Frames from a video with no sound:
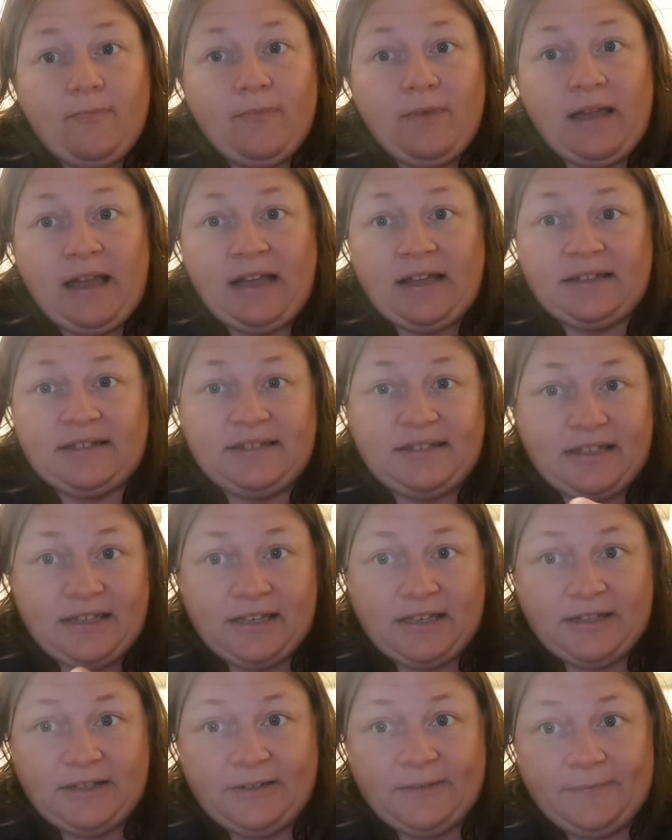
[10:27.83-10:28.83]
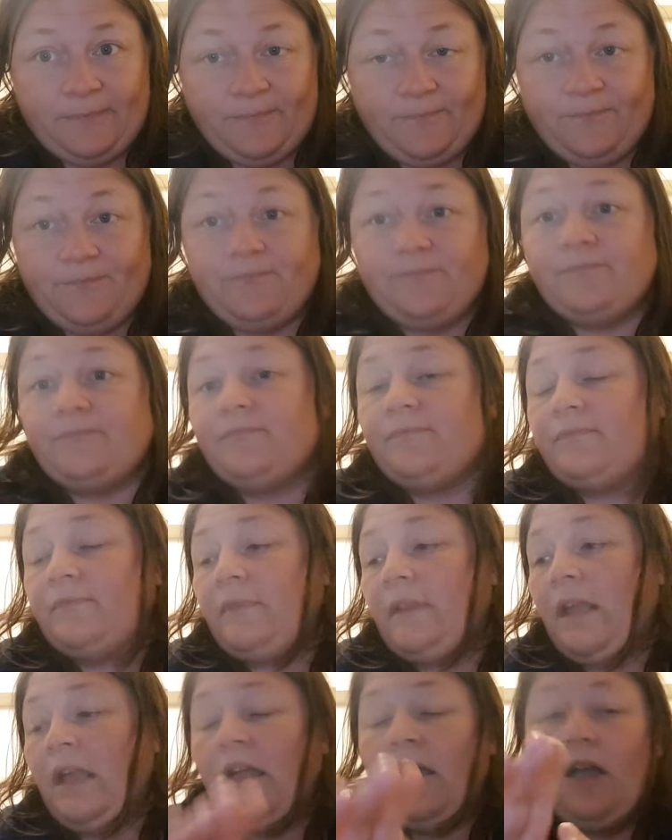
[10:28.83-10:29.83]
and said,
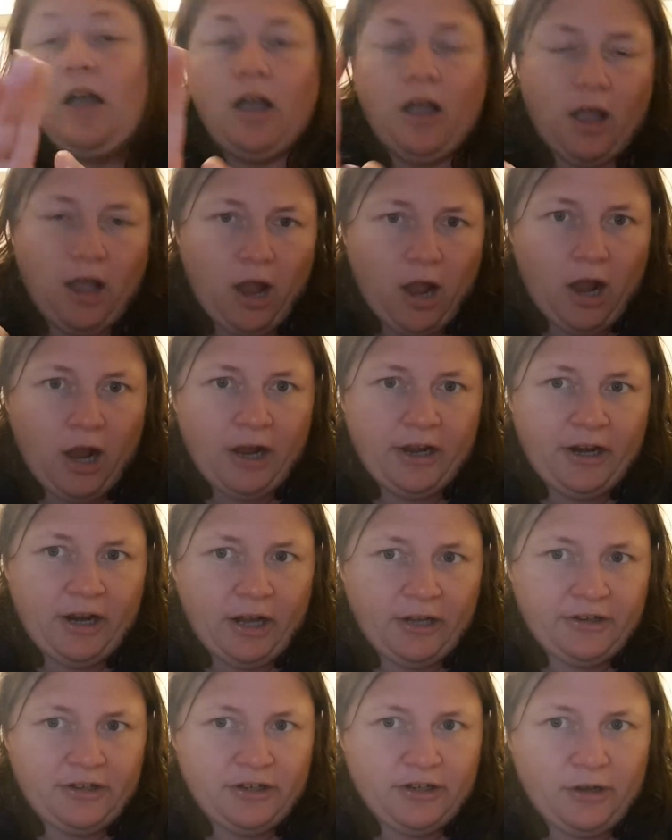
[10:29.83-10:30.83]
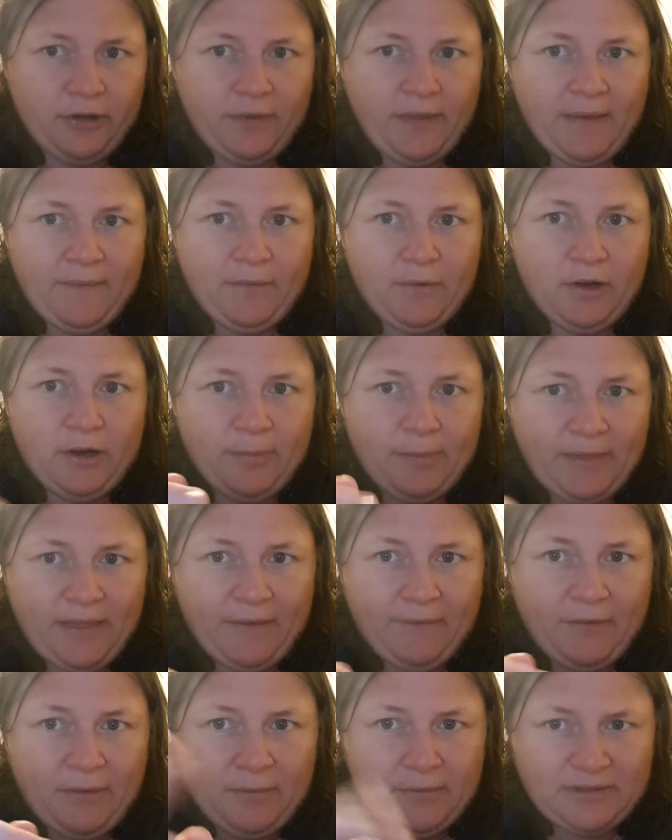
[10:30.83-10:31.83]
I didn't know that one, but that
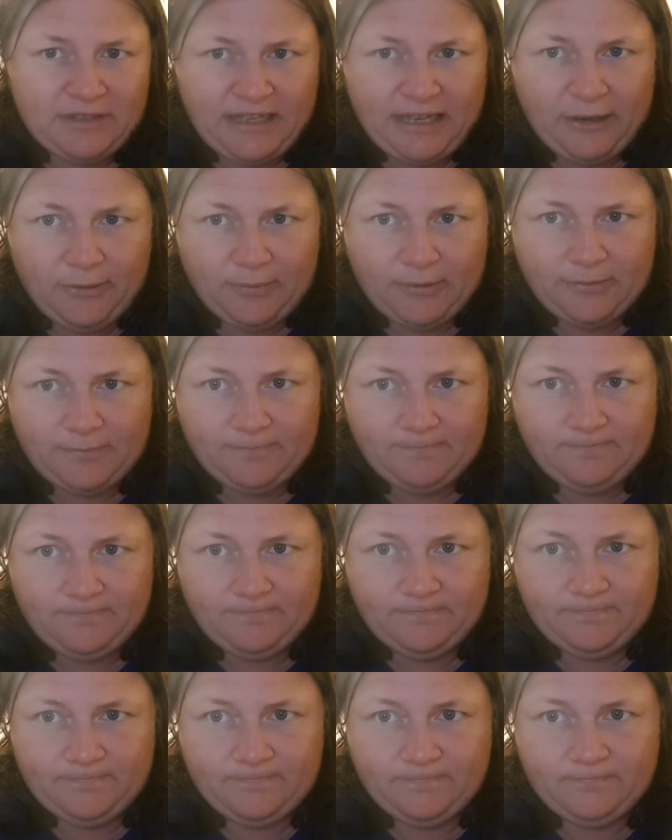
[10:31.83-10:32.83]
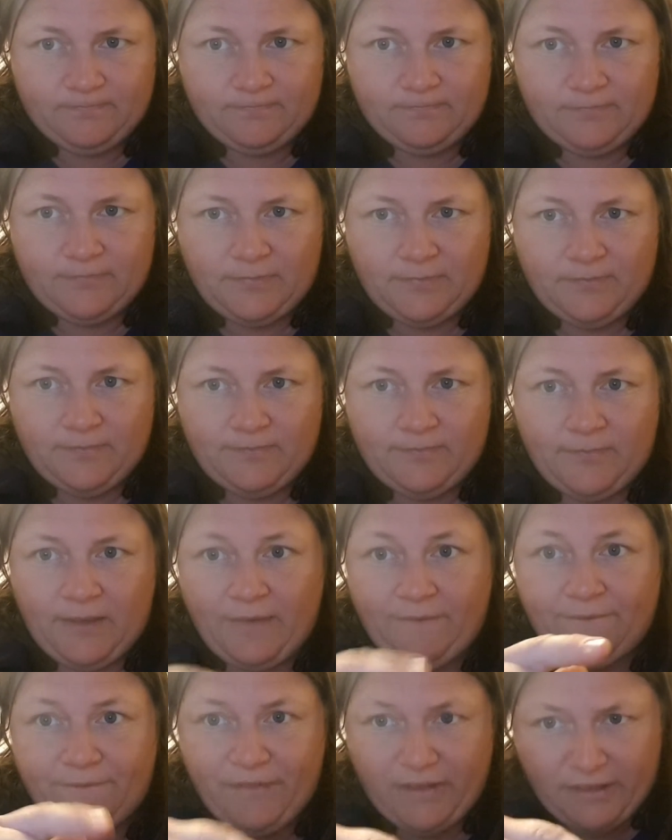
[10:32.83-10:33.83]
one was Albert. I
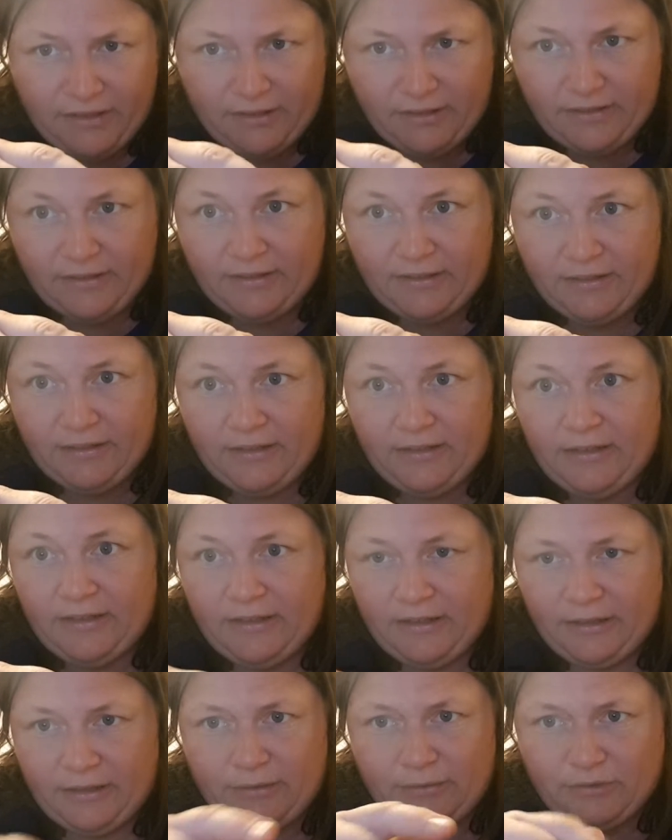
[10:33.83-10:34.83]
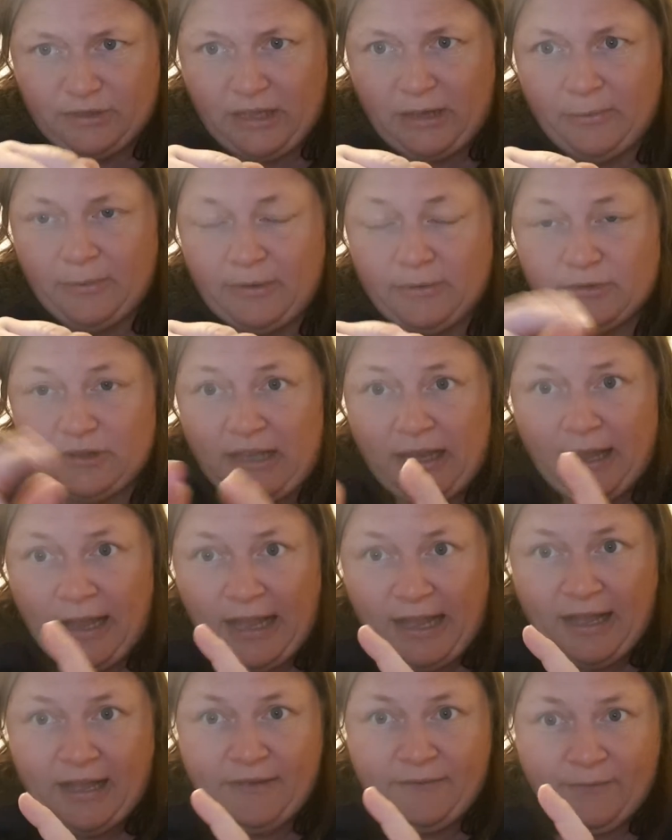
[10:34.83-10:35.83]
think, it was Albert. It was
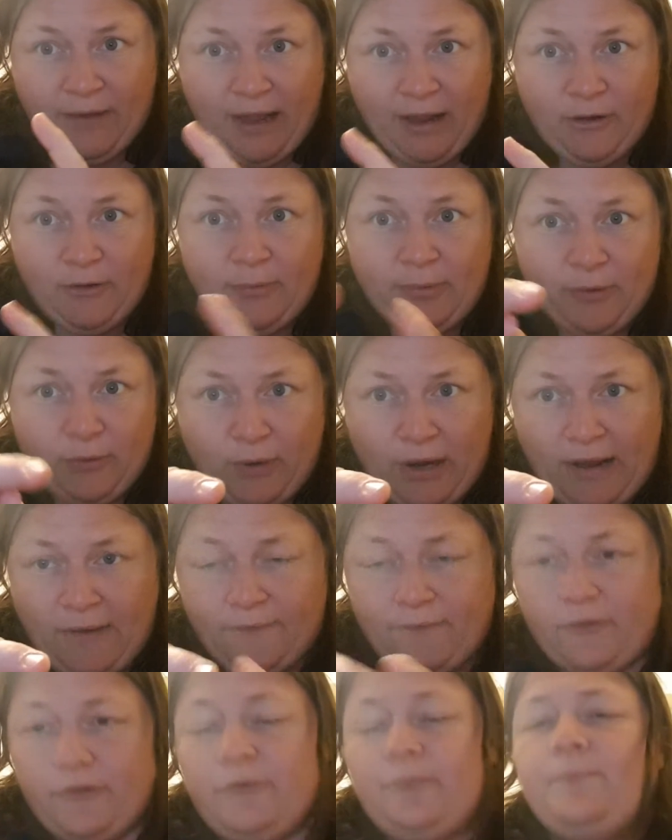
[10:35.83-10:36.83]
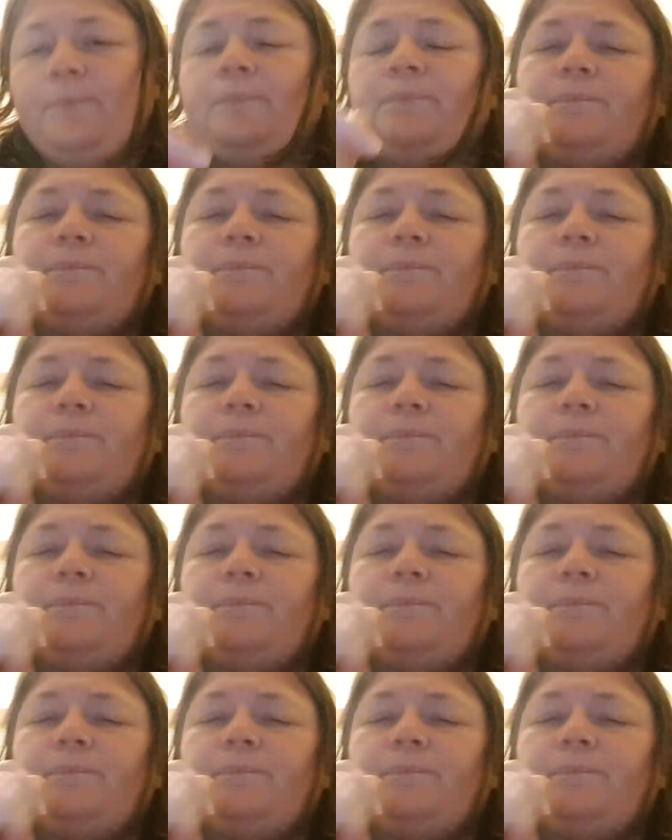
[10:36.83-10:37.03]
either Albert or Alfred.